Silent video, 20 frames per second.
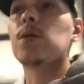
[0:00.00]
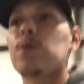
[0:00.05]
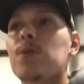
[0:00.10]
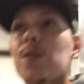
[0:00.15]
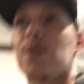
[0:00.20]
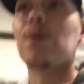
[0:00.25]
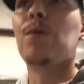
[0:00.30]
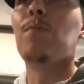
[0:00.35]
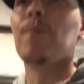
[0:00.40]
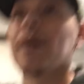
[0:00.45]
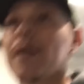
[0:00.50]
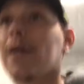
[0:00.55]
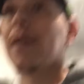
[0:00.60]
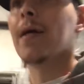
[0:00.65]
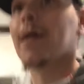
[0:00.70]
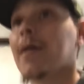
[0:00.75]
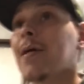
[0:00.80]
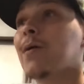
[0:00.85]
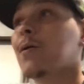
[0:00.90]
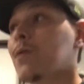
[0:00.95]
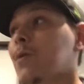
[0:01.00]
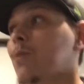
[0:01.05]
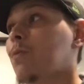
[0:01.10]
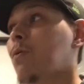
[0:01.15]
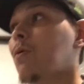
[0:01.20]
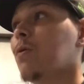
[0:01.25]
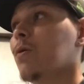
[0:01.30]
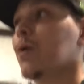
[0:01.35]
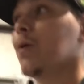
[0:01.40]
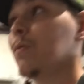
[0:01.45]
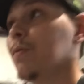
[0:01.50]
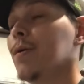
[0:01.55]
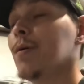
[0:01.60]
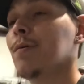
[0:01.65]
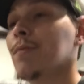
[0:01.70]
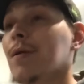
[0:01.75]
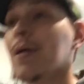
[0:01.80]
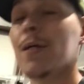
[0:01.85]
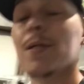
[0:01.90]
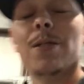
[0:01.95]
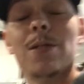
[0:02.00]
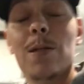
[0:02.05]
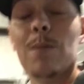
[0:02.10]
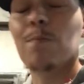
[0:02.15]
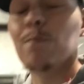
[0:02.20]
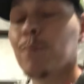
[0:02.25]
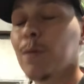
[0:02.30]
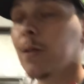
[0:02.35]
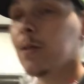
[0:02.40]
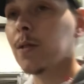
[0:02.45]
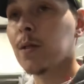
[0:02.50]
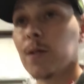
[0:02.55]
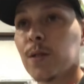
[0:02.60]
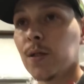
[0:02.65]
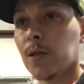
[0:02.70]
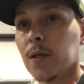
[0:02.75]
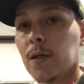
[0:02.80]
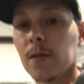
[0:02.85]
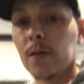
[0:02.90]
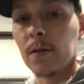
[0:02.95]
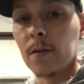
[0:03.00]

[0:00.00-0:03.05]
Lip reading: still make it a good quality wheel, not some piece of shit.